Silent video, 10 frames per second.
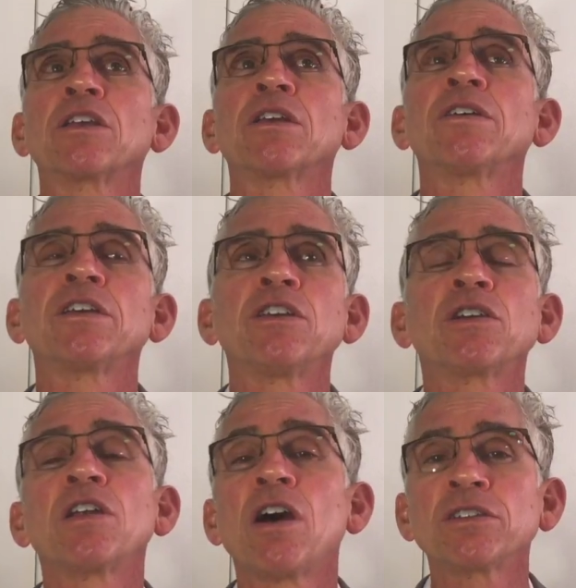you
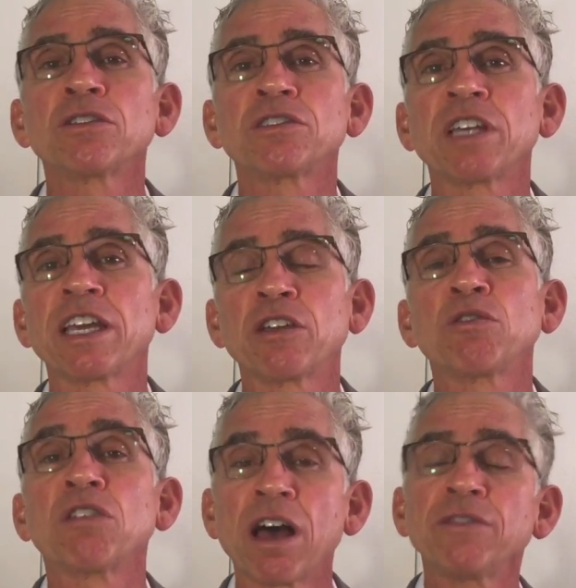can also say you
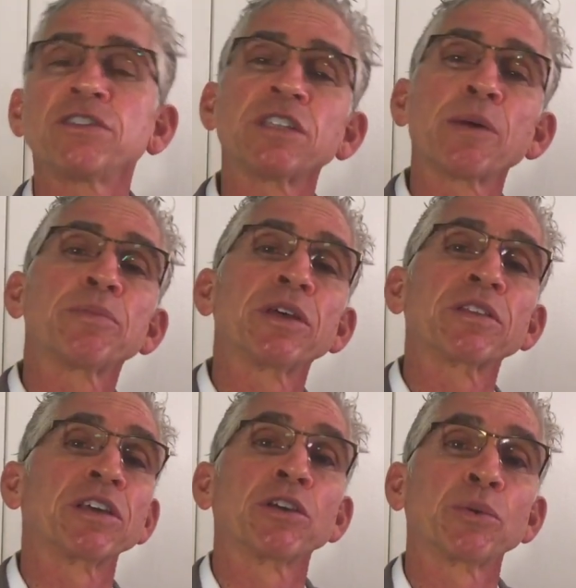love
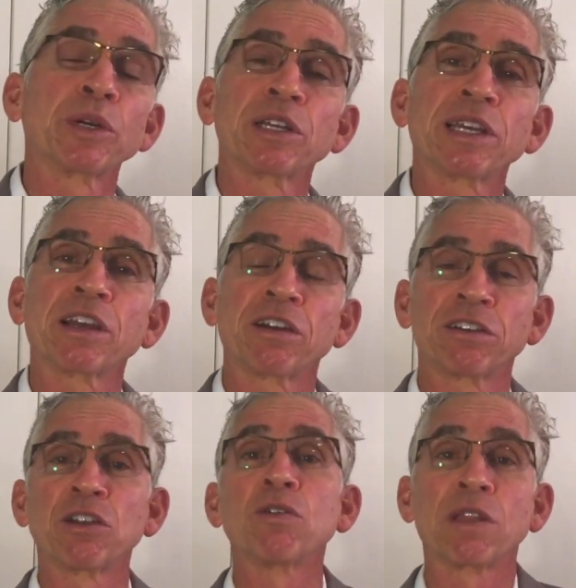something that you really
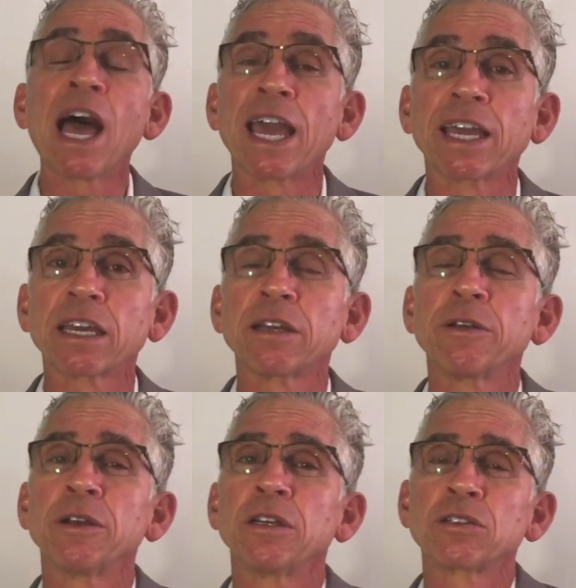don't like.
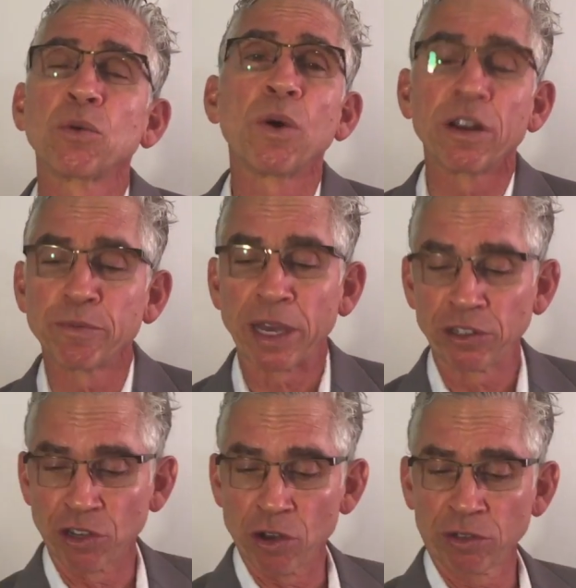So one of my
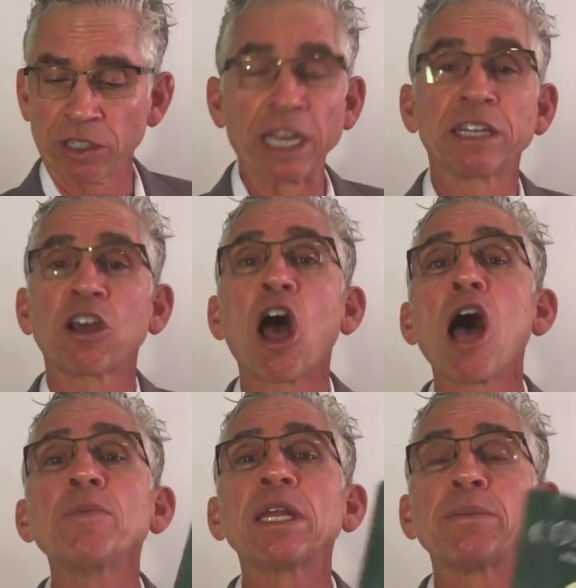jokes in
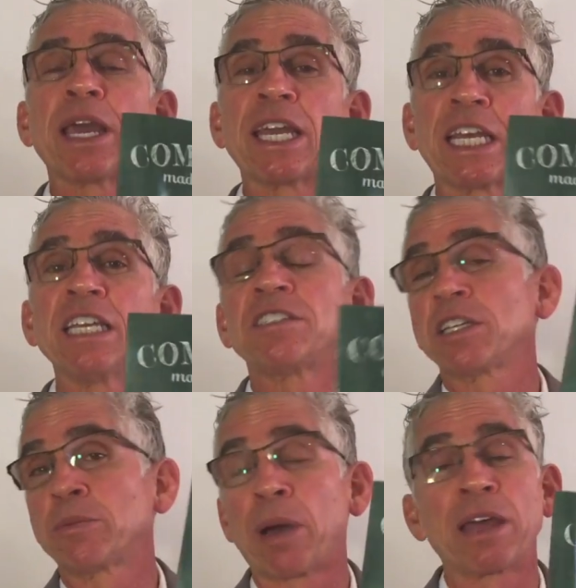Comedy Made
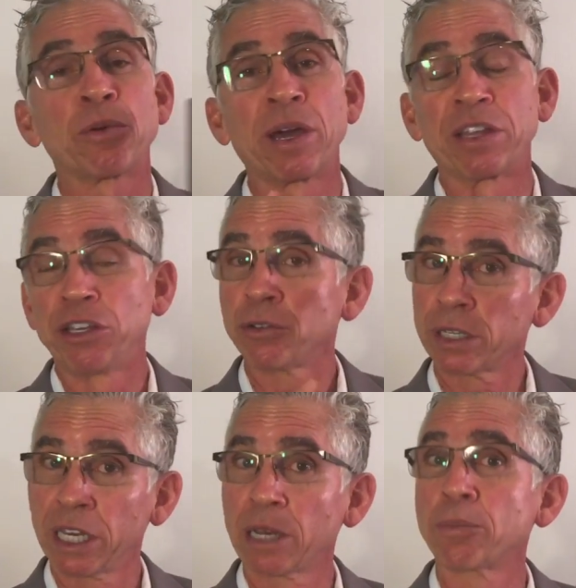Easy, by the way, that you
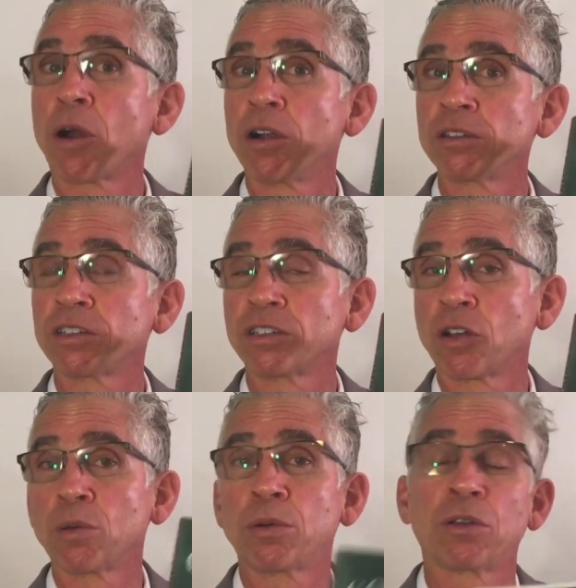can get at Barnes &
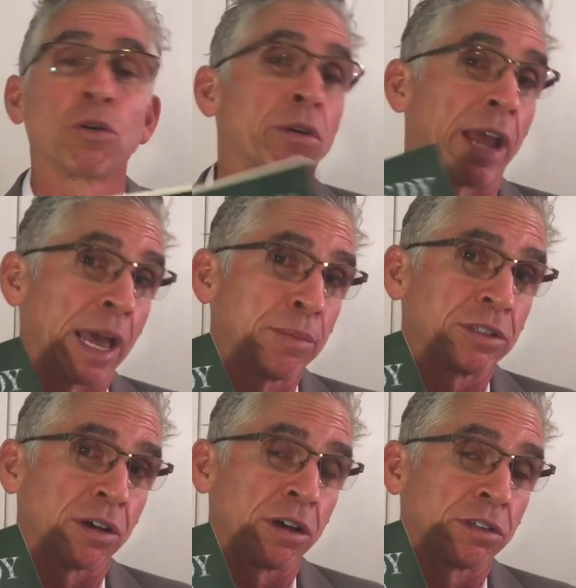Noble or
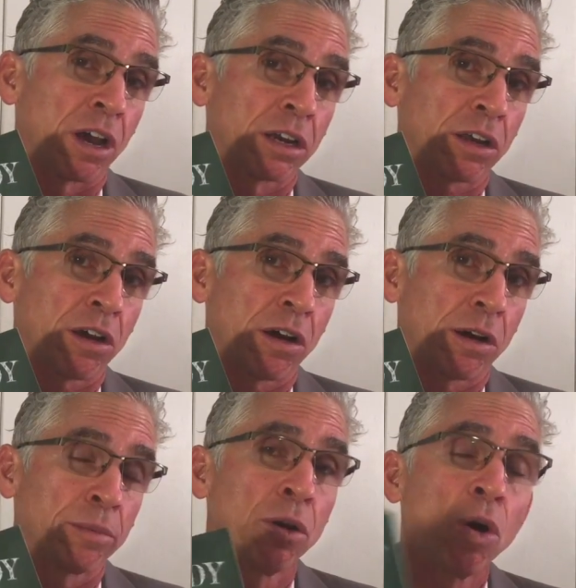
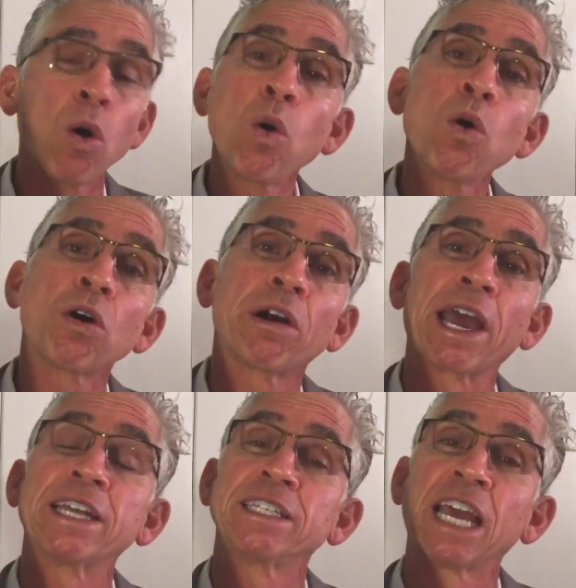Amazon.com or
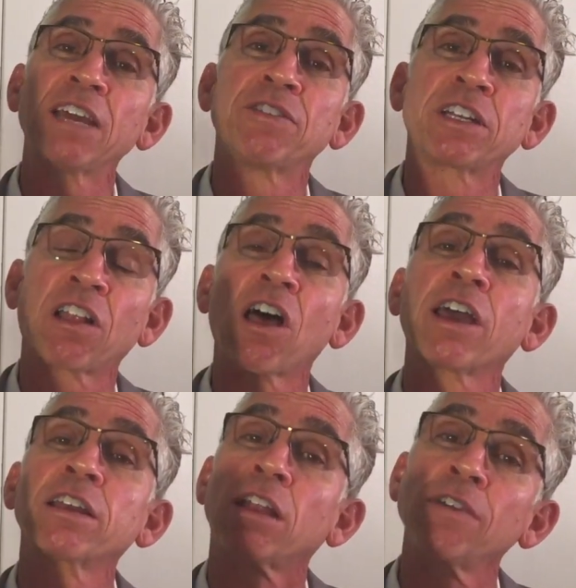at
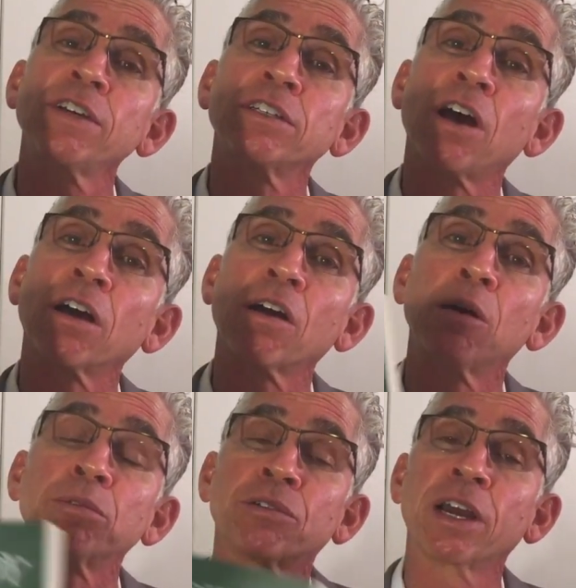
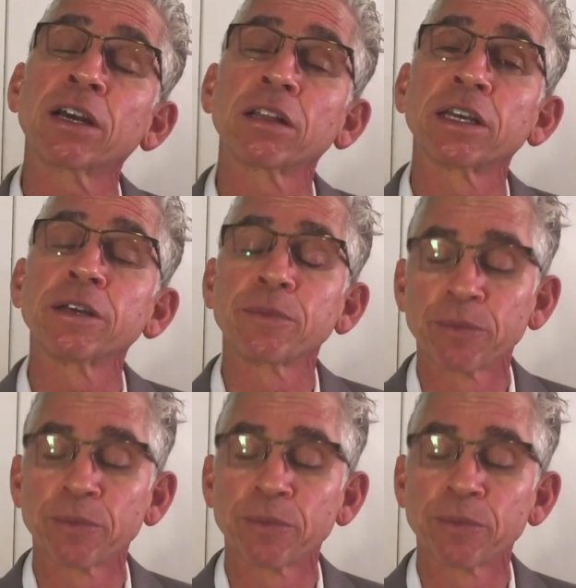davidkleinlovett.com directly.